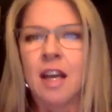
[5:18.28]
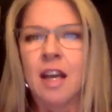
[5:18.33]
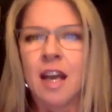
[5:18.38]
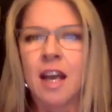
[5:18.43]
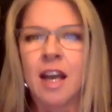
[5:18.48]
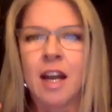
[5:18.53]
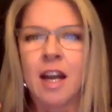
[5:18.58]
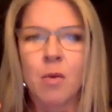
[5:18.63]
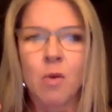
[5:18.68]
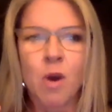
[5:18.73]

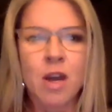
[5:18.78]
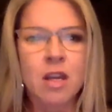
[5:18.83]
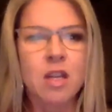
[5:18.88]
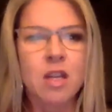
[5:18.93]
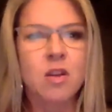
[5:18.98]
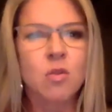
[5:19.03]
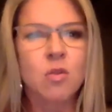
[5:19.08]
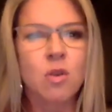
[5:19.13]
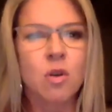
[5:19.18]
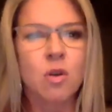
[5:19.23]
And I want you
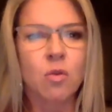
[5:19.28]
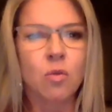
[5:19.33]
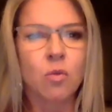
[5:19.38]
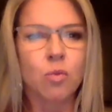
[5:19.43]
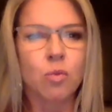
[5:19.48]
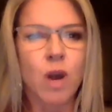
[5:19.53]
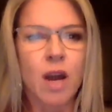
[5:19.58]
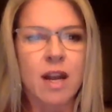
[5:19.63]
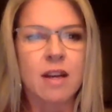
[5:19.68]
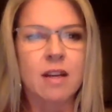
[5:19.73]
to
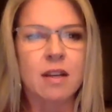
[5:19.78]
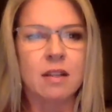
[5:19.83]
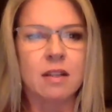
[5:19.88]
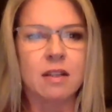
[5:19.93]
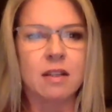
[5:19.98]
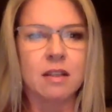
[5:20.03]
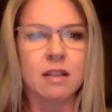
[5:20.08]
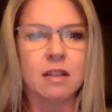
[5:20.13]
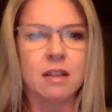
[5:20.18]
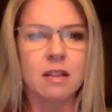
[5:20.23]
write
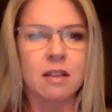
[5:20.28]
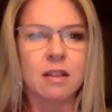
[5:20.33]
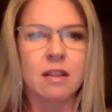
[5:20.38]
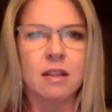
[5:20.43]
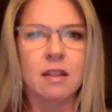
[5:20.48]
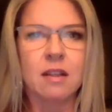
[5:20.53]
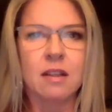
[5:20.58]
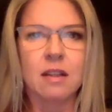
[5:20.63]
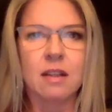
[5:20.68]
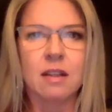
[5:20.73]

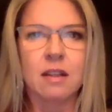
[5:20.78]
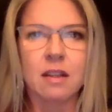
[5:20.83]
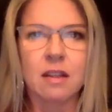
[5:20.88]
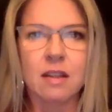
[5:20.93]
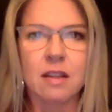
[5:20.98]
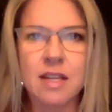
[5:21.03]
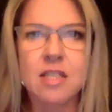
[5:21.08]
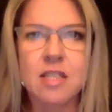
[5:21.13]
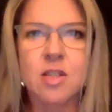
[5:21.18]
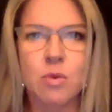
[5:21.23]

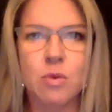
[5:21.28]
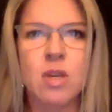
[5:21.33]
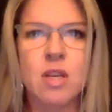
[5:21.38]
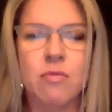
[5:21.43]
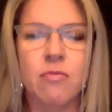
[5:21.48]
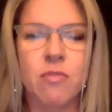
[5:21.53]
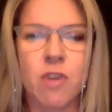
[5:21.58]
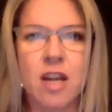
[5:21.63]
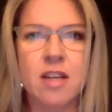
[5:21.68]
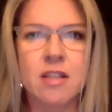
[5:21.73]
these 3
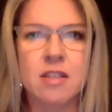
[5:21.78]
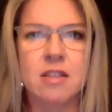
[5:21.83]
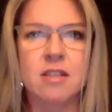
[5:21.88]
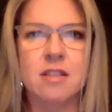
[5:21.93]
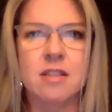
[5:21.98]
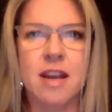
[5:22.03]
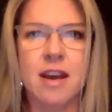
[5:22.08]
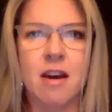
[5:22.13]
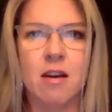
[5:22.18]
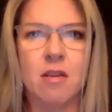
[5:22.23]
phrases
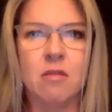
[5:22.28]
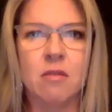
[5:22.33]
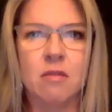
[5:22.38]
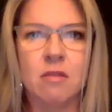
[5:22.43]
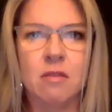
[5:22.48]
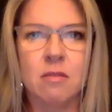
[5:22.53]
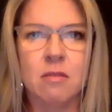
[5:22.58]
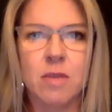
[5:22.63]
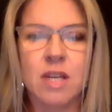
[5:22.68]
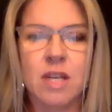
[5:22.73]
down,
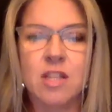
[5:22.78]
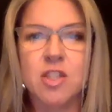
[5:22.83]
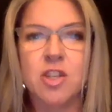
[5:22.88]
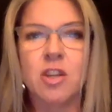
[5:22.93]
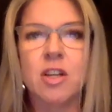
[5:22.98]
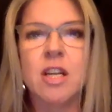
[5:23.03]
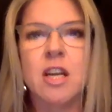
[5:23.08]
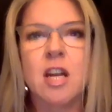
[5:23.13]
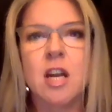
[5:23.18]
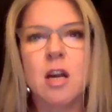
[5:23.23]
because you're
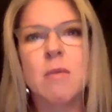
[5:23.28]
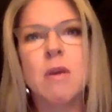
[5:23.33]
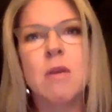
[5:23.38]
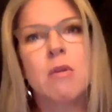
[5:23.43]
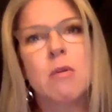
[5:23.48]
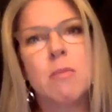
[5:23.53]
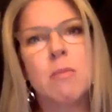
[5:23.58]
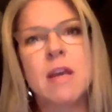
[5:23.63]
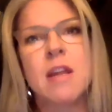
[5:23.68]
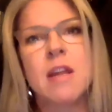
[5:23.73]
going to hear me
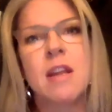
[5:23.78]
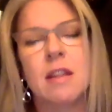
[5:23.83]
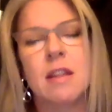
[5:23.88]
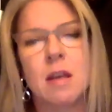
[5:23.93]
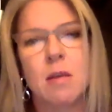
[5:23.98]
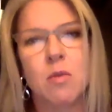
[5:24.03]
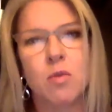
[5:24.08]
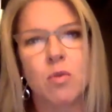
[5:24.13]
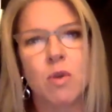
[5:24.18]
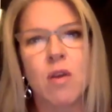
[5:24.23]
repeating
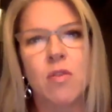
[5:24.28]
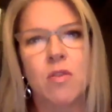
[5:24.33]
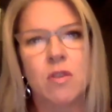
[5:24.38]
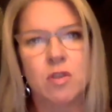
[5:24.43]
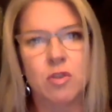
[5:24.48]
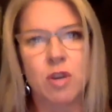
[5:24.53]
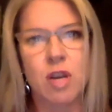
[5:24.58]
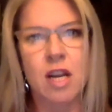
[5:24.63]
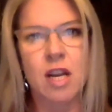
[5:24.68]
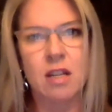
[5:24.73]
them throughout the
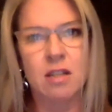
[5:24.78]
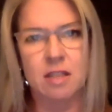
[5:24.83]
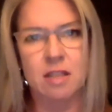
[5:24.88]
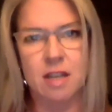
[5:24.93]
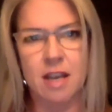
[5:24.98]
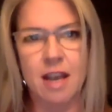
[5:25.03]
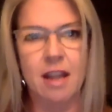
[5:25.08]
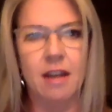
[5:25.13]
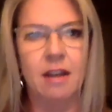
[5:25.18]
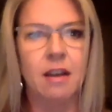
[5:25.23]
training
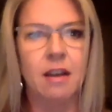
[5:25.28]
tonight.